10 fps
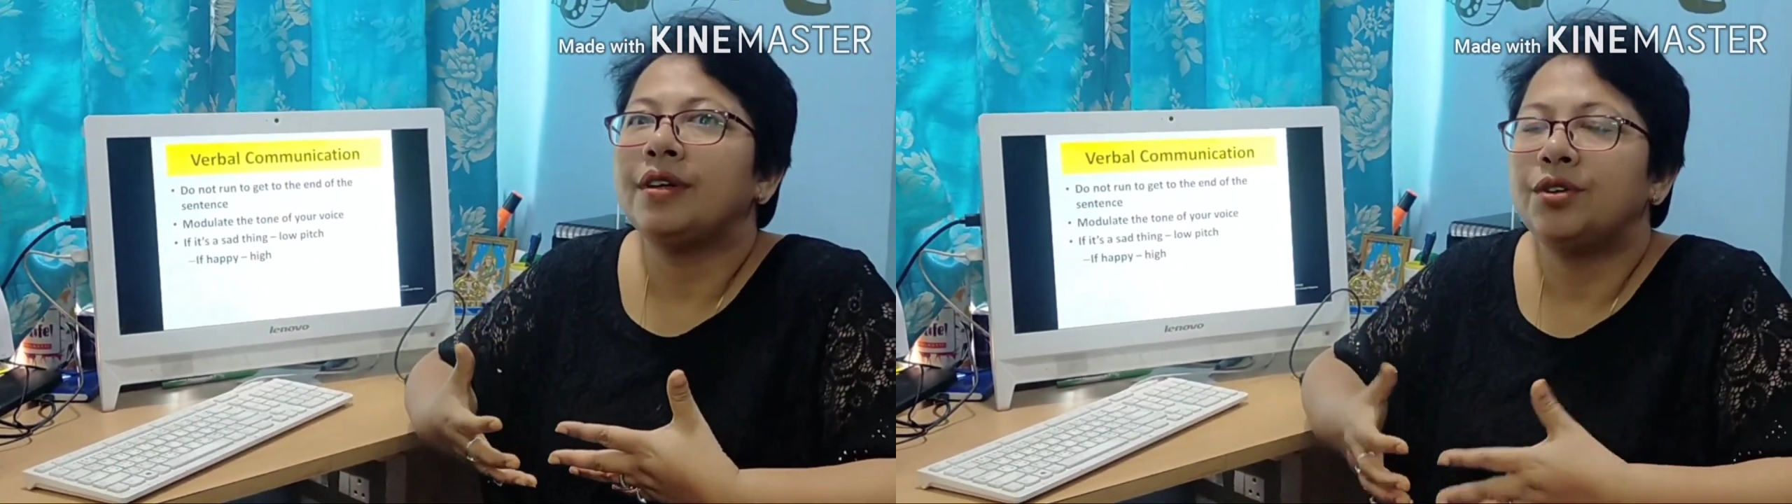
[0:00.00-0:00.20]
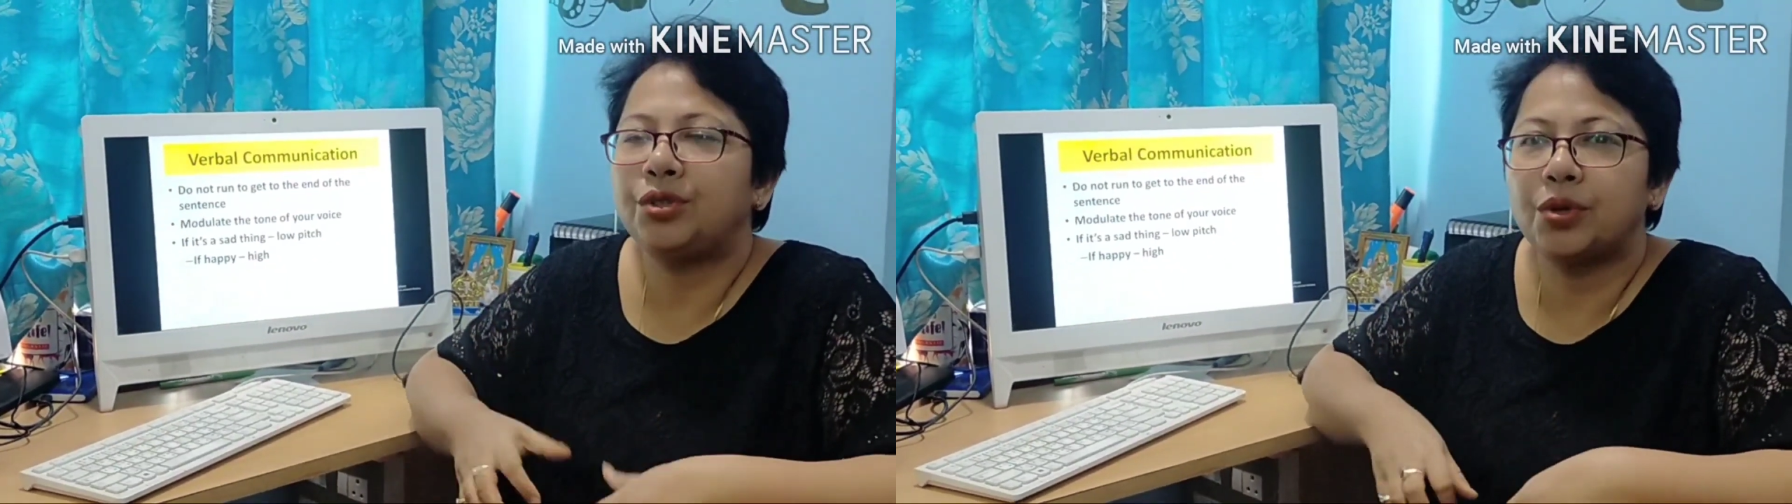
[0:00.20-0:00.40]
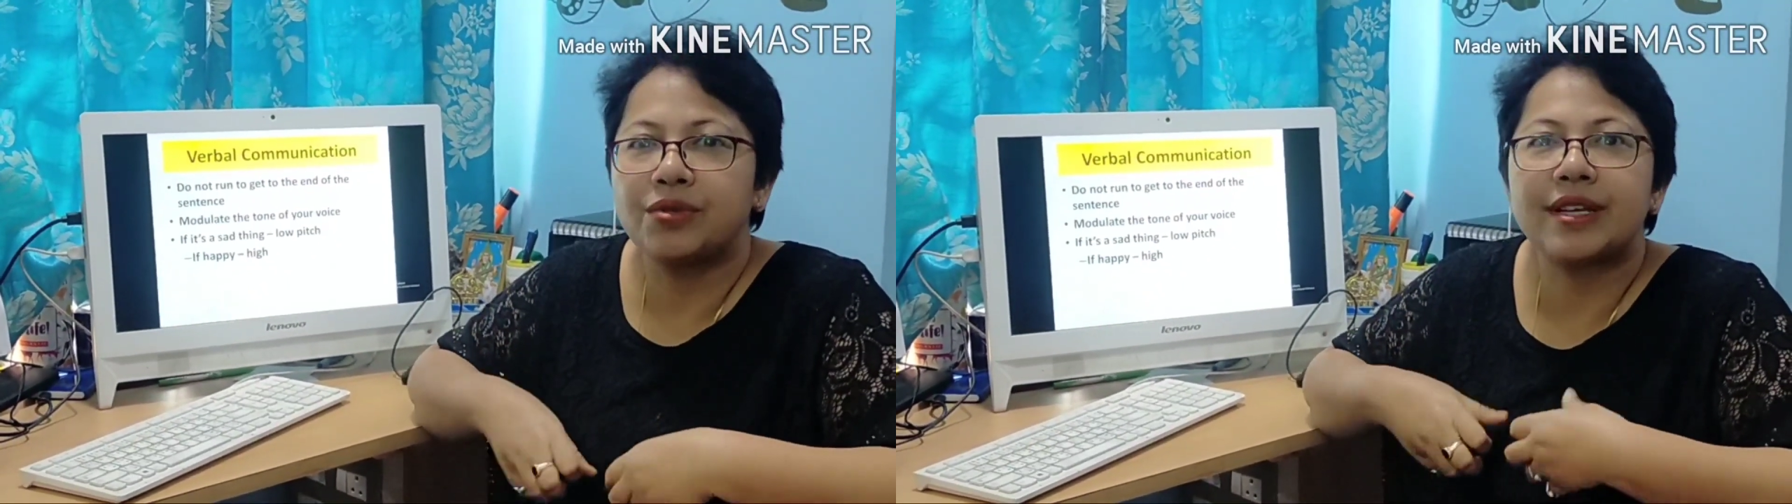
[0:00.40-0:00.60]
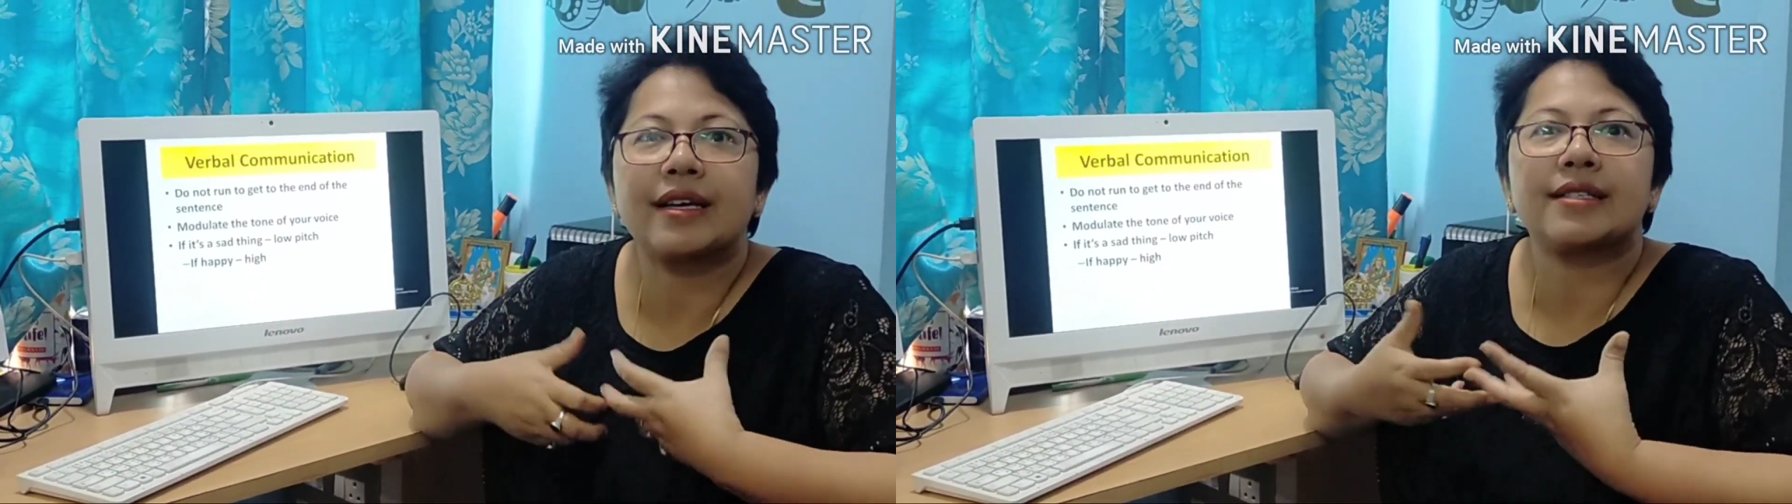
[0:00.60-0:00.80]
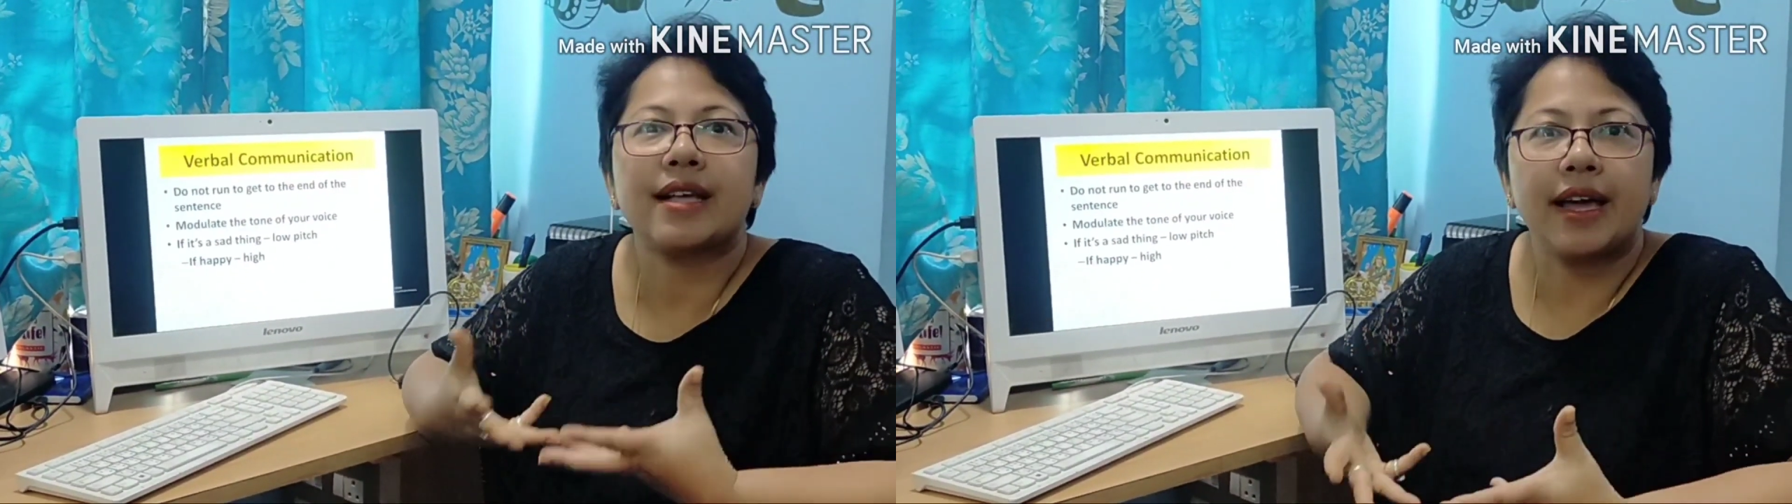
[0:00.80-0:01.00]
shows
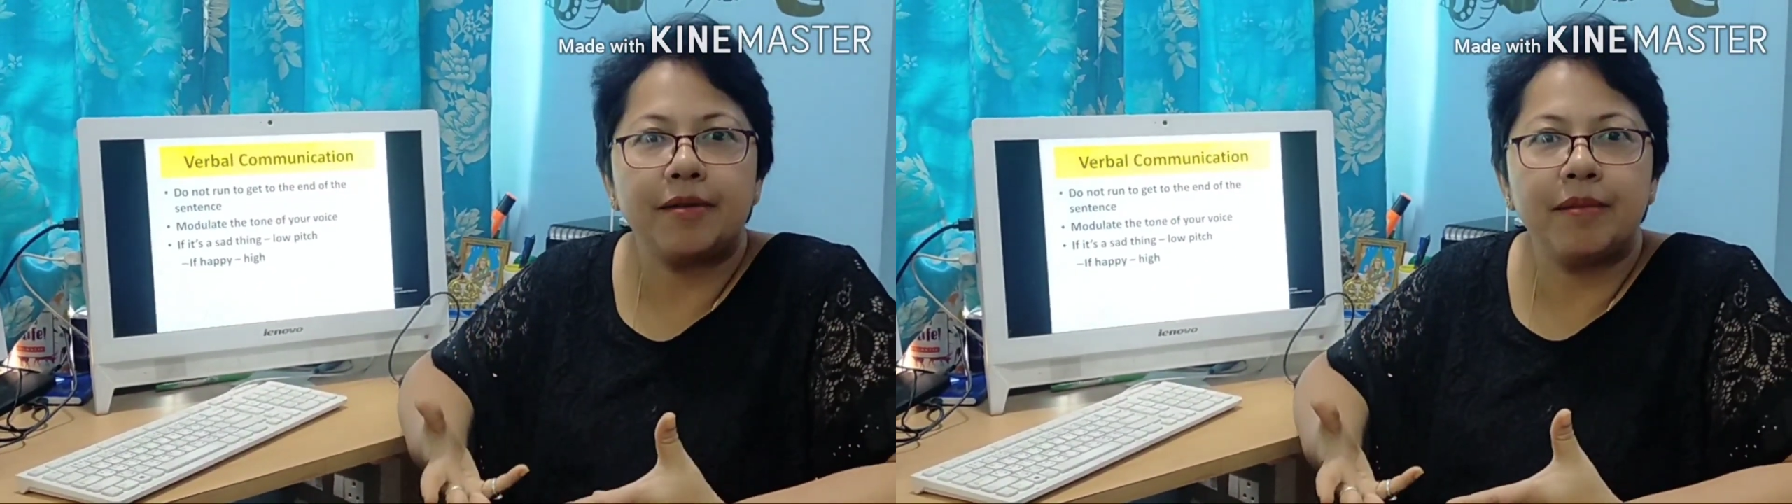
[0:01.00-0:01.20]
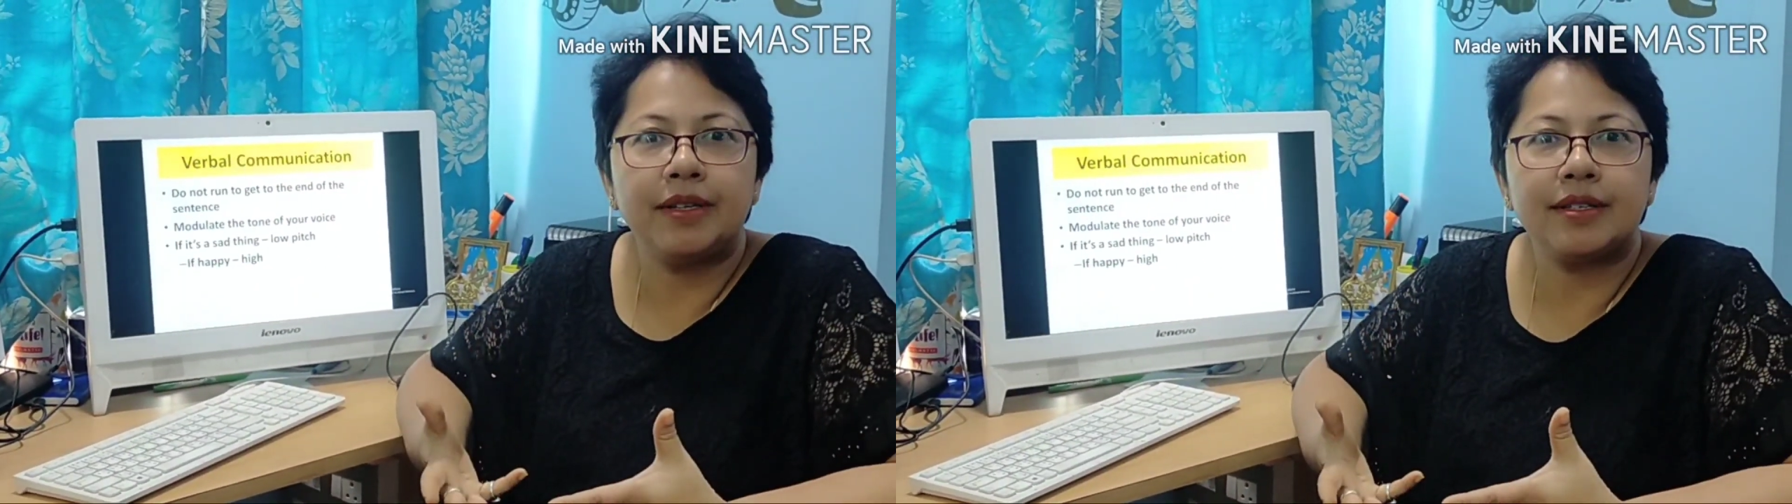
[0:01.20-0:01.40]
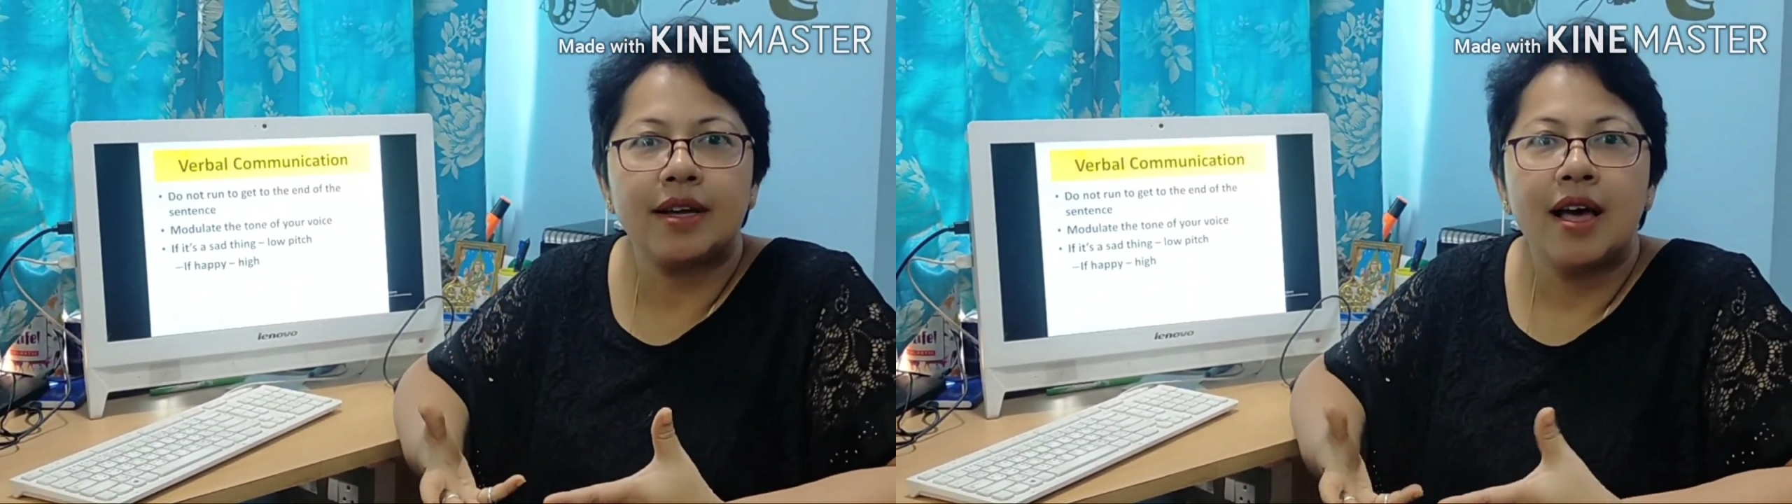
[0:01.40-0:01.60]
excitement,